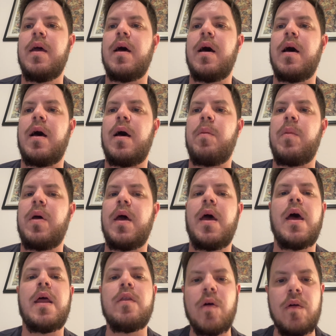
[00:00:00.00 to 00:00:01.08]

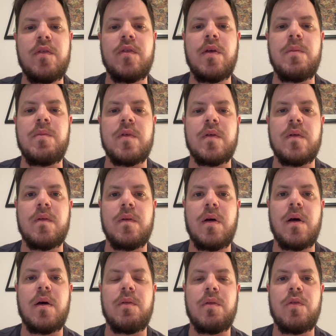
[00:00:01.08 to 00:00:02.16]
And those themes
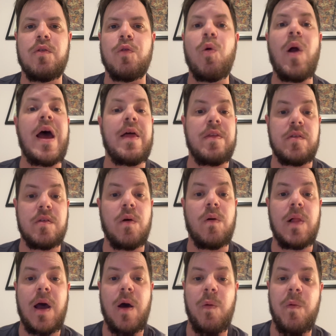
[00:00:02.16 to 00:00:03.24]
are throughout this
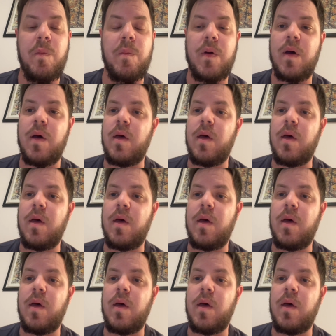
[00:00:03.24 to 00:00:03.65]
whole album.